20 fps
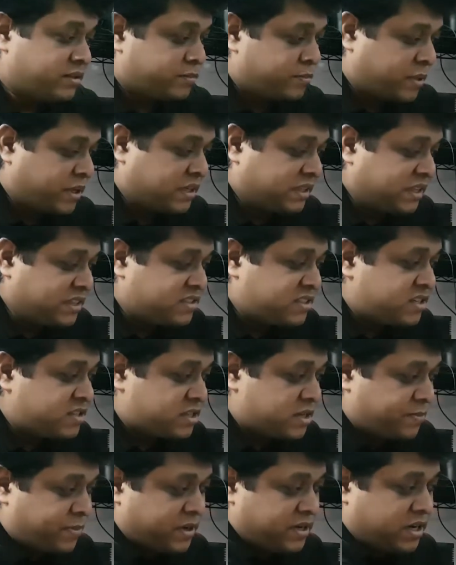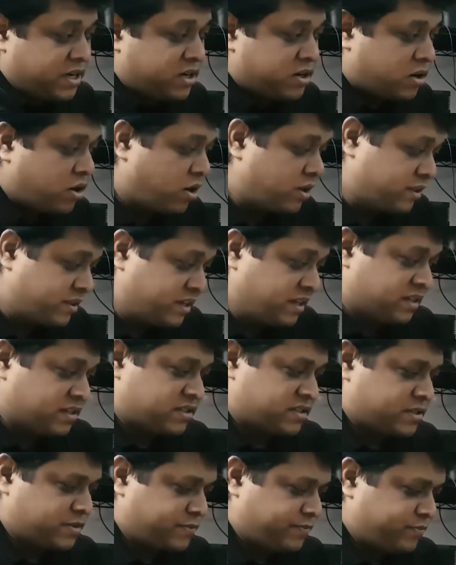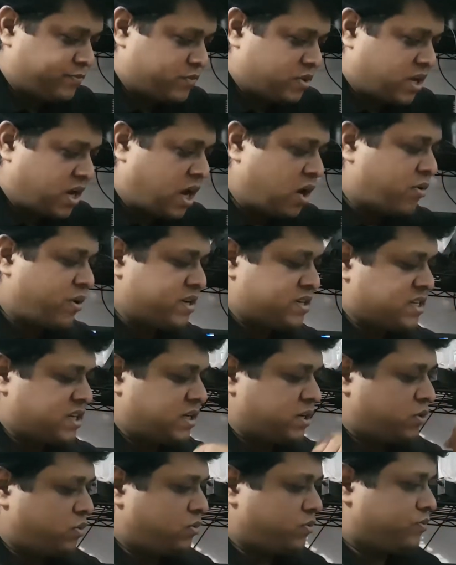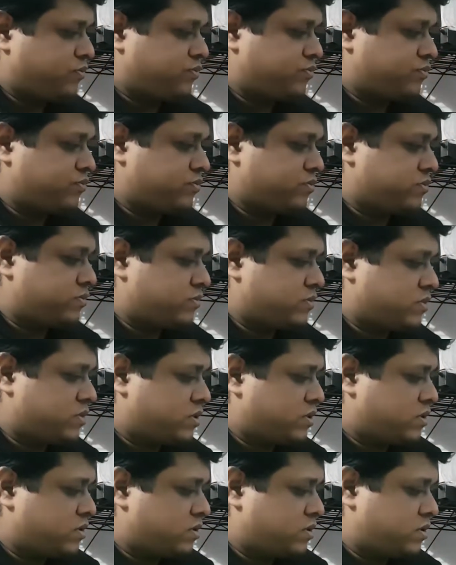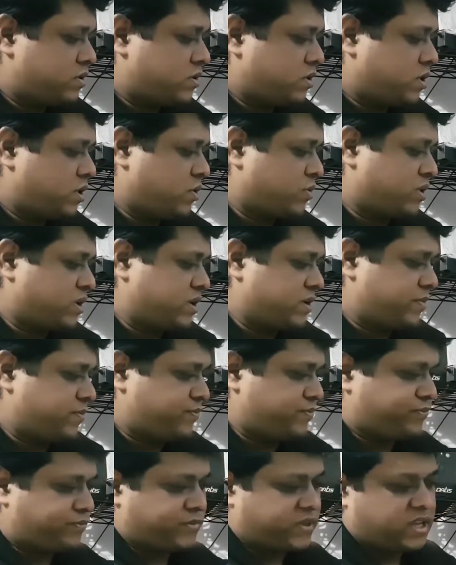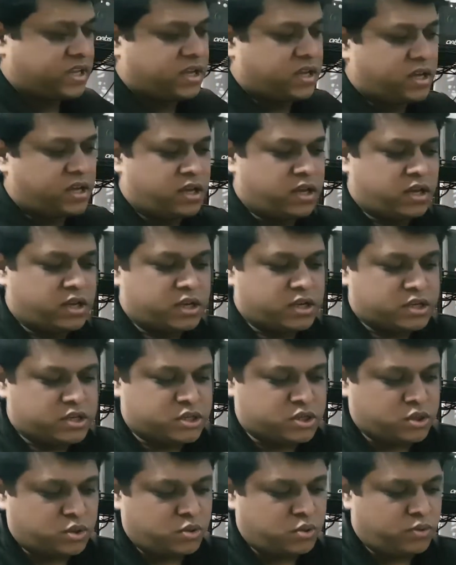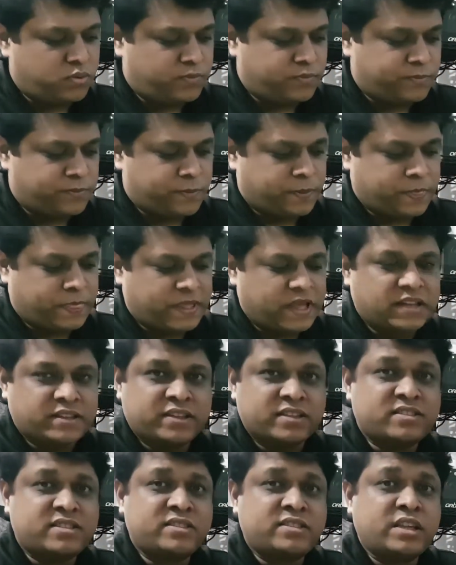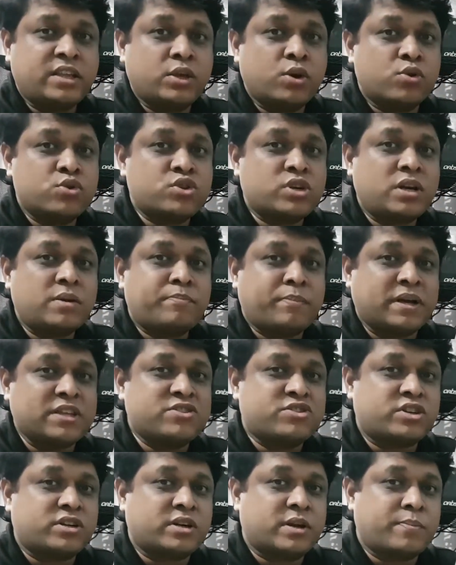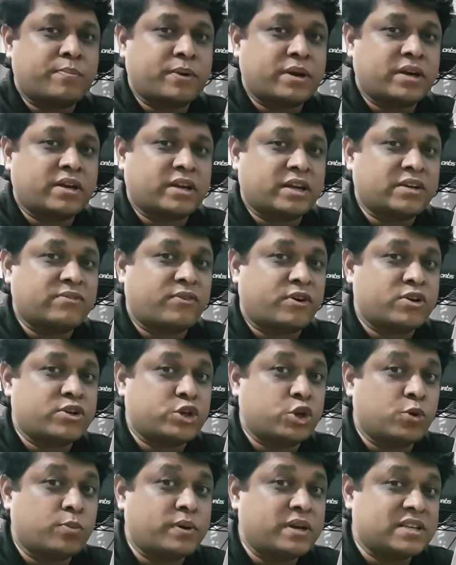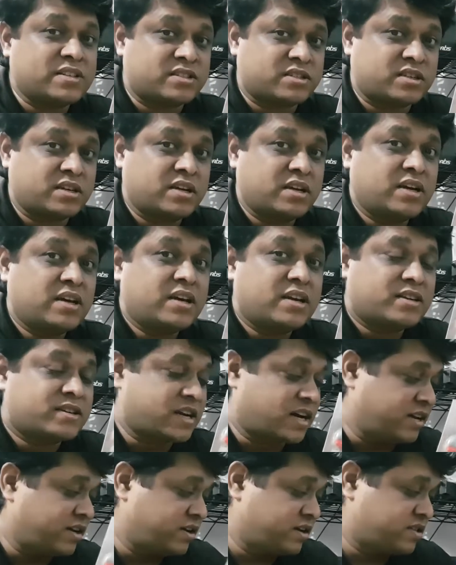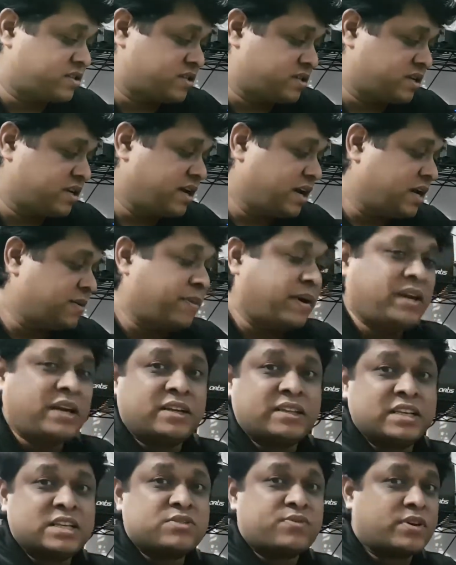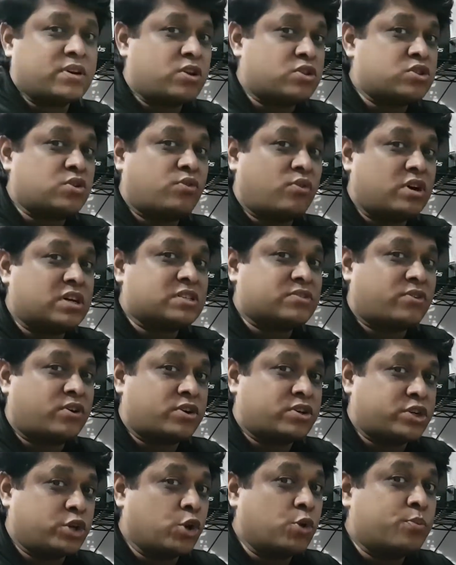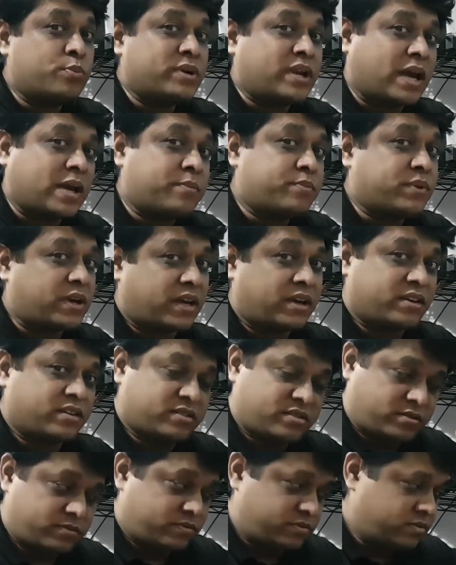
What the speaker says: this is dependent on this. How I tell you? Okay. So this is the usual puncture repair kit for tubeless tires. And mind you, this one also works for tube type tires,